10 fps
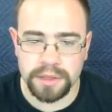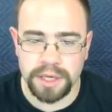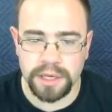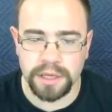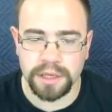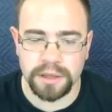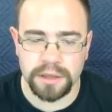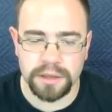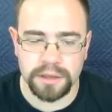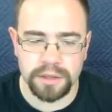So I need to
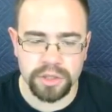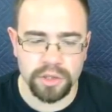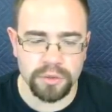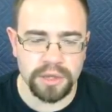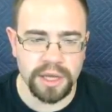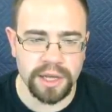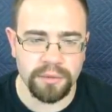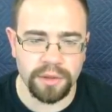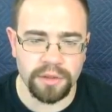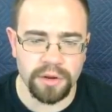shoot that
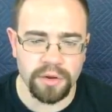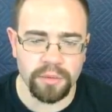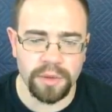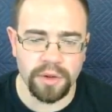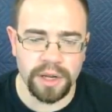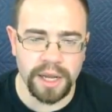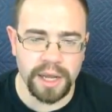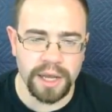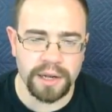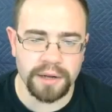with the new ability I
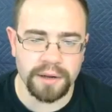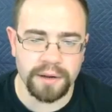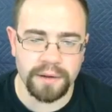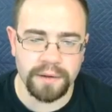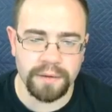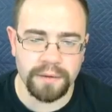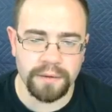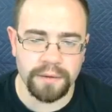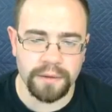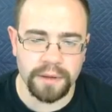got.
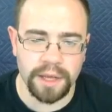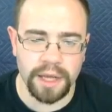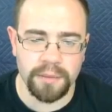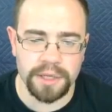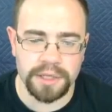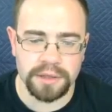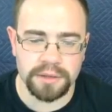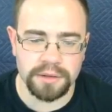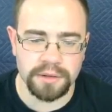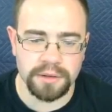And I missed it.